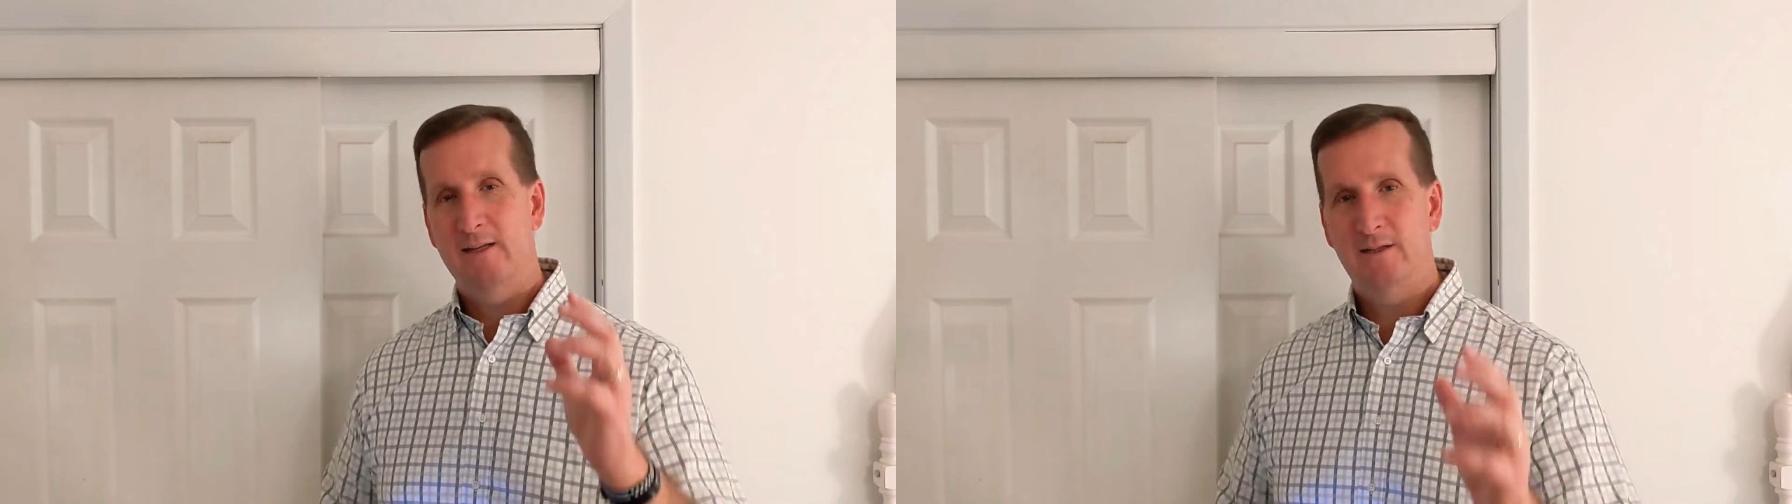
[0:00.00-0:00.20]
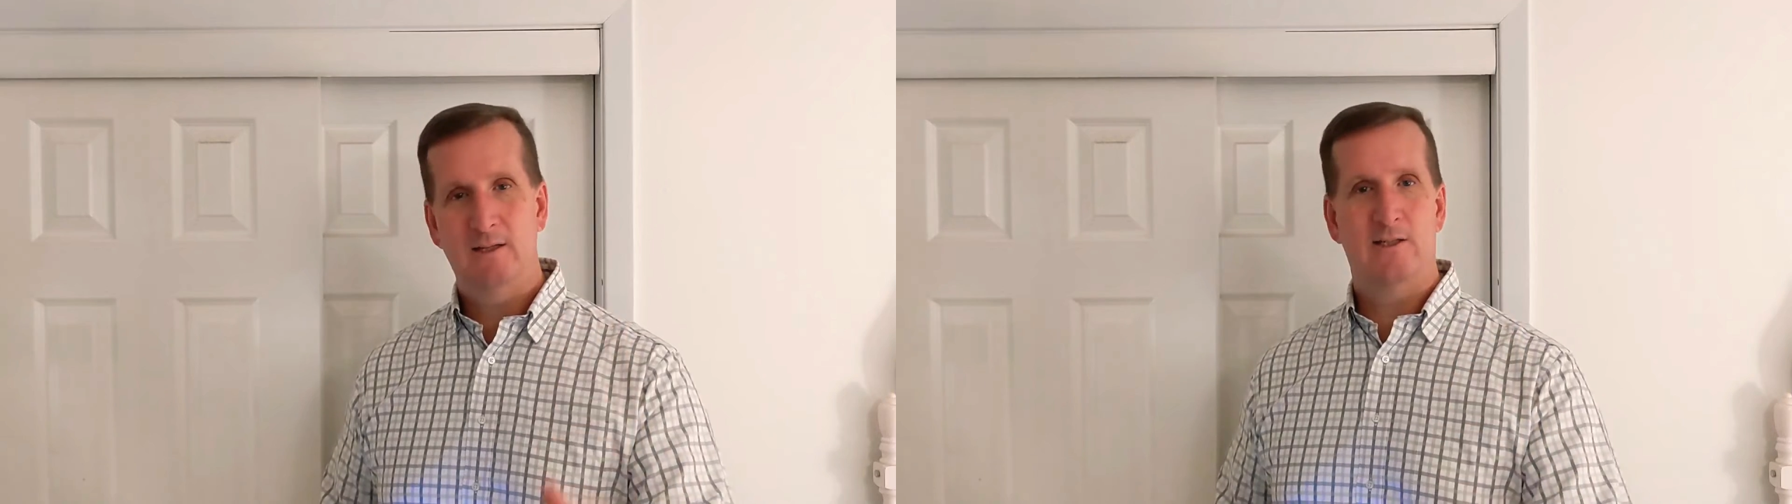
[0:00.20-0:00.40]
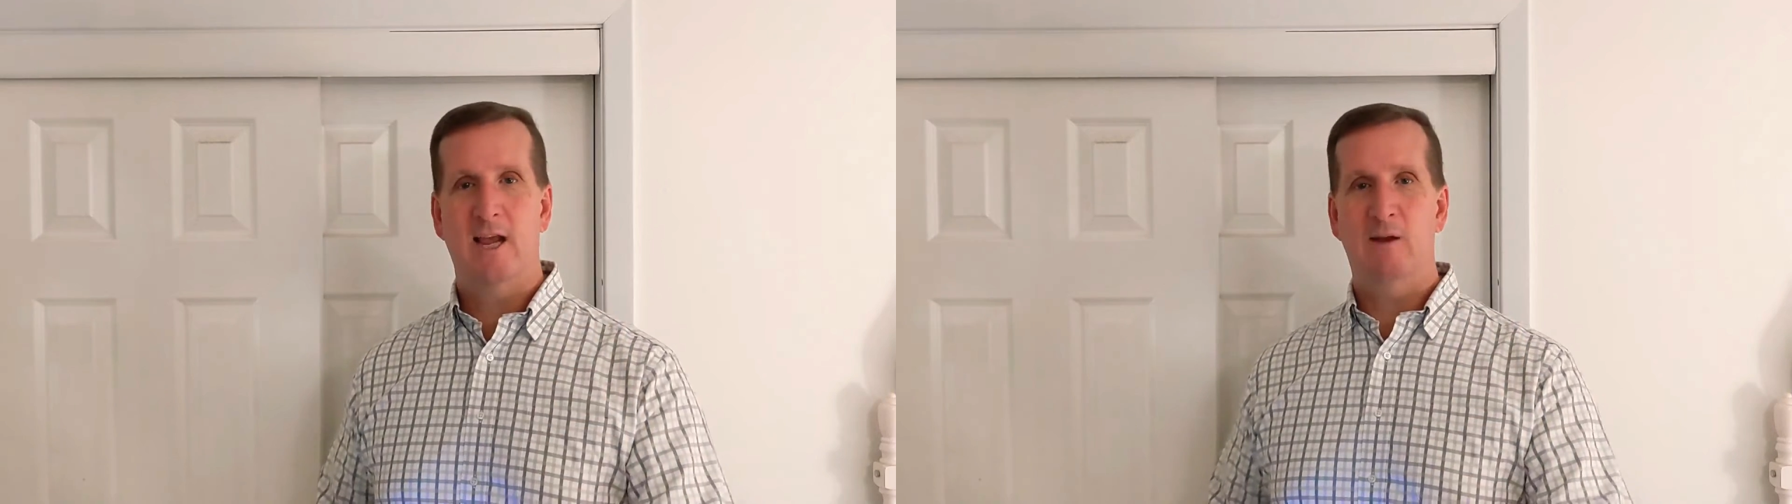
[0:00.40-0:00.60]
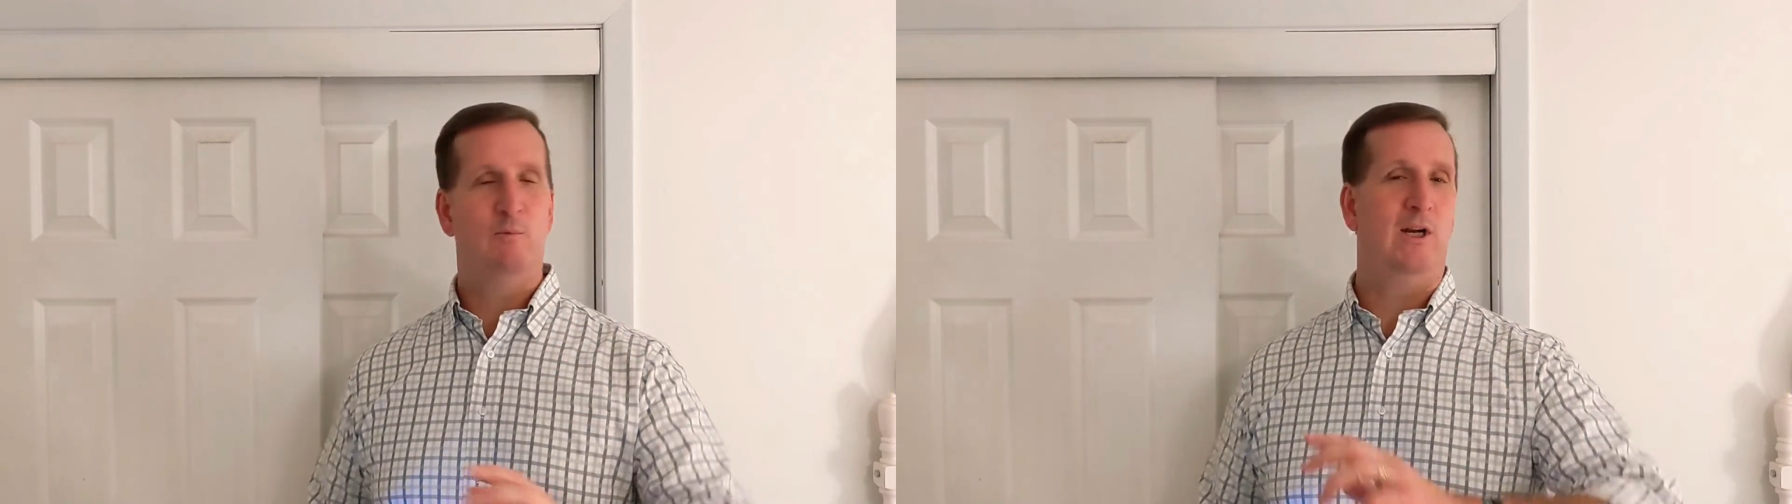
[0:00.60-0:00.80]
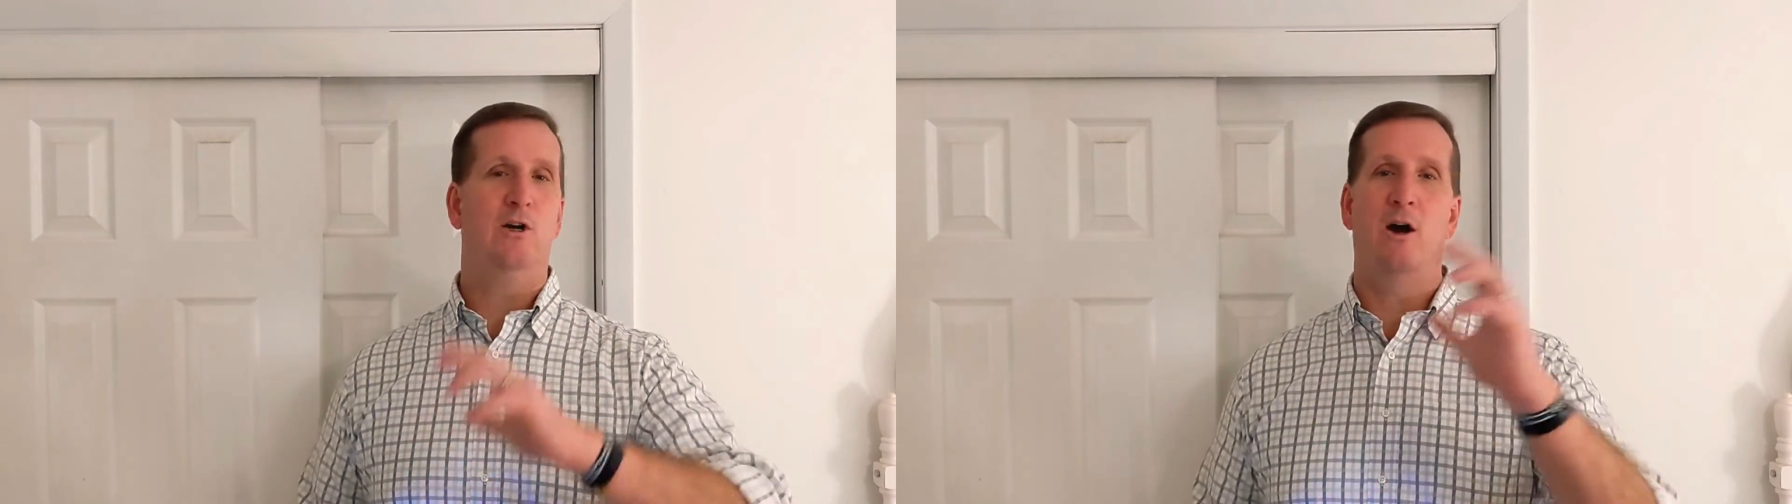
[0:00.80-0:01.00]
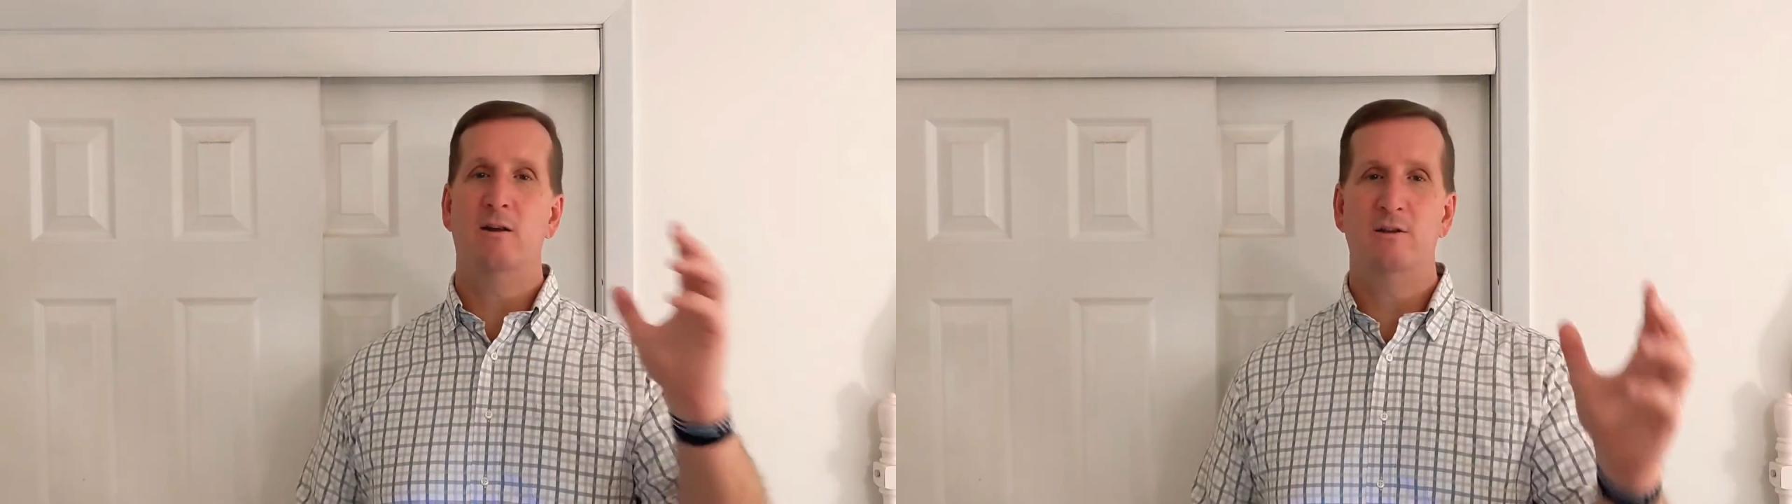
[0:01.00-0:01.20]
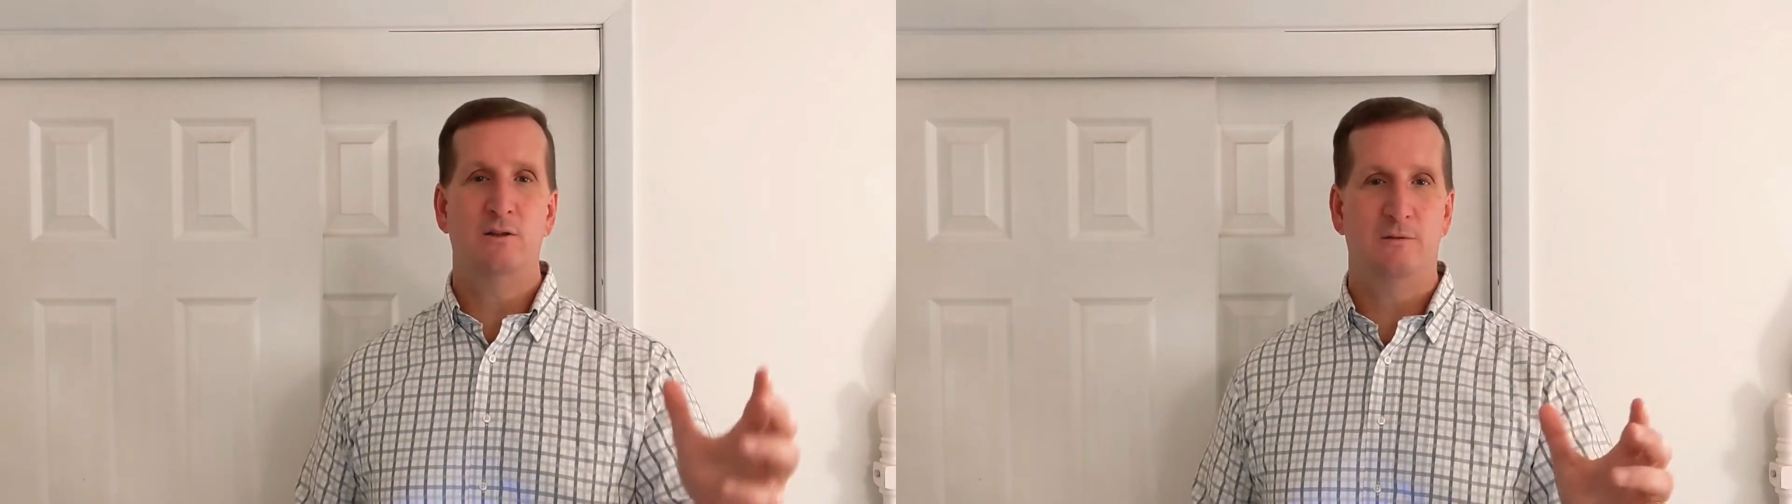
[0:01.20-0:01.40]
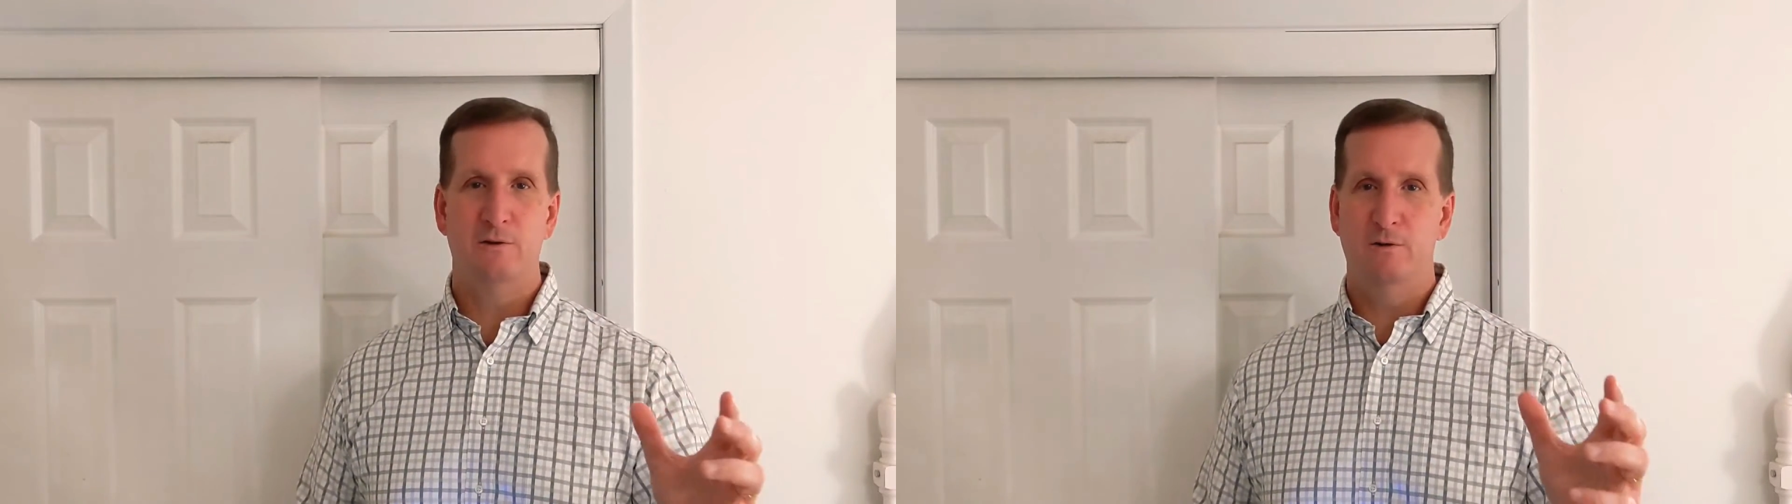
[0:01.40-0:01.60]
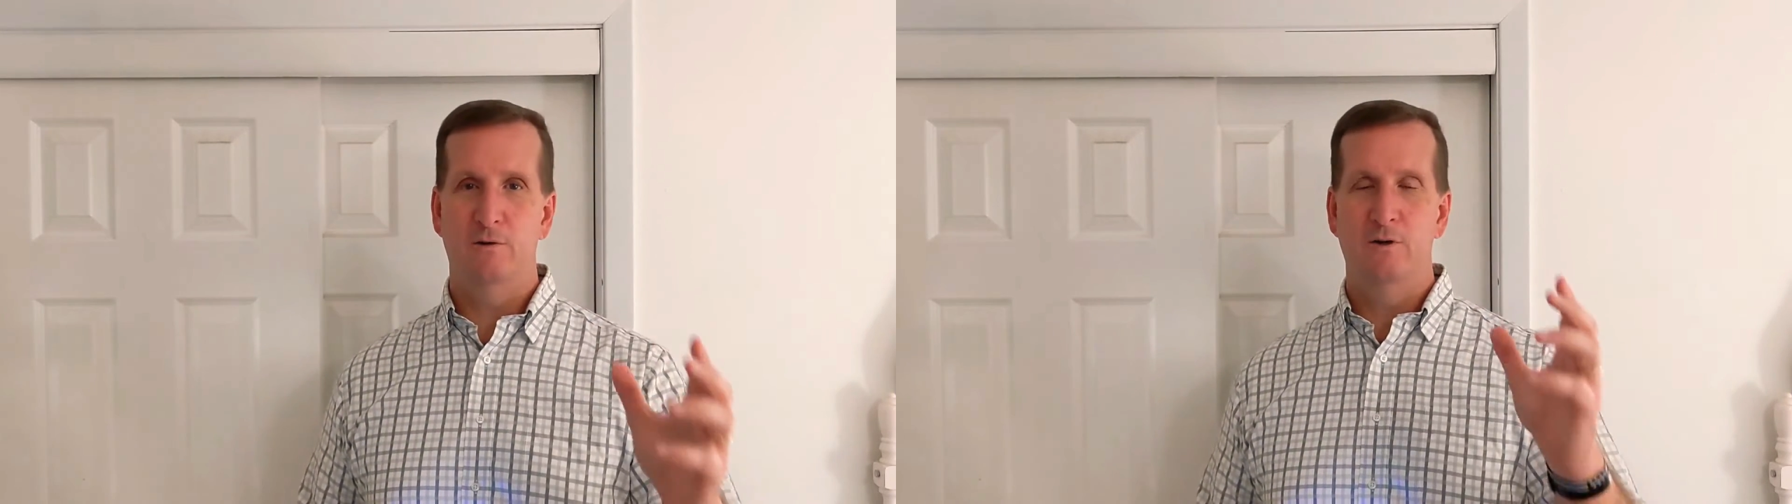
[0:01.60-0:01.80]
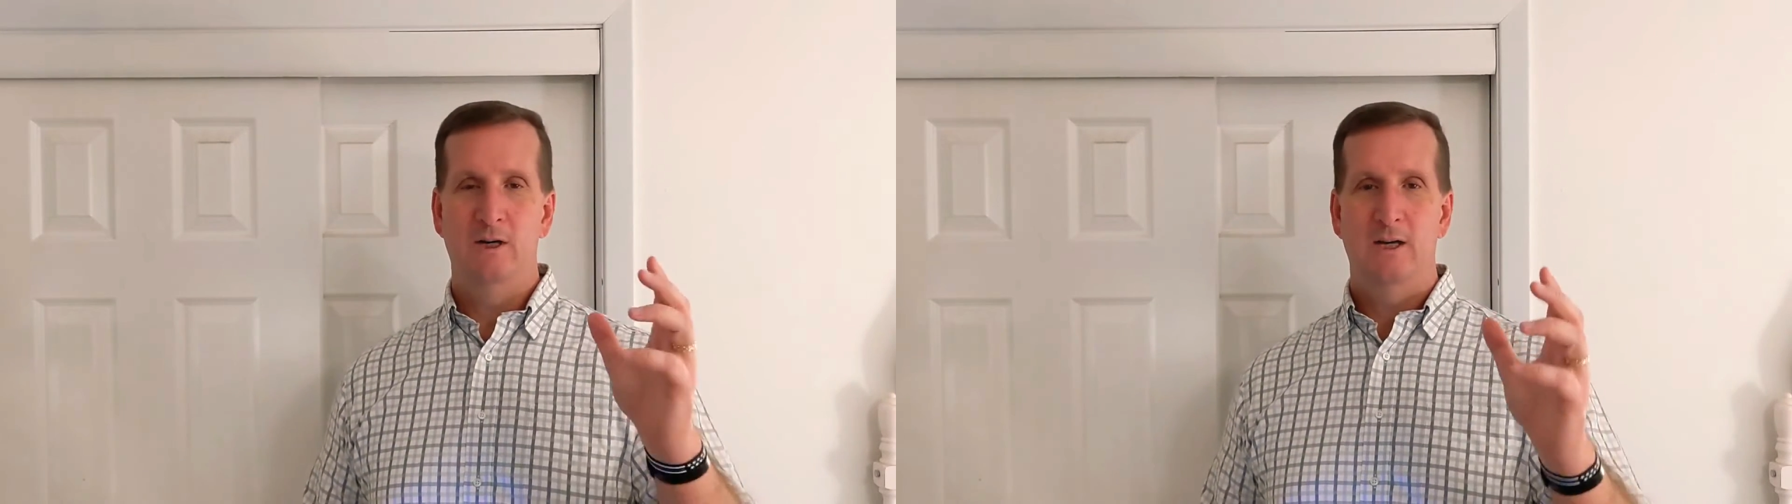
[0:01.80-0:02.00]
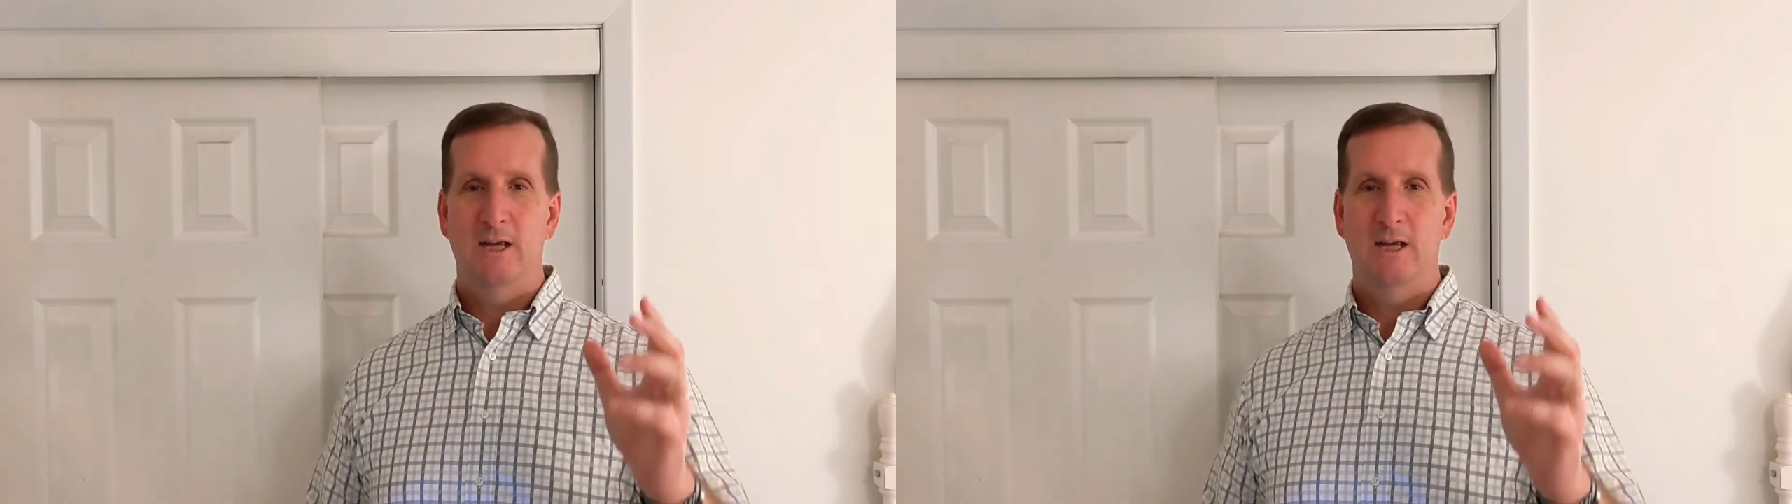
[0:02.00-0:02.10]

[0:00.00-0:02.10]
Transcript: is the same regardless of who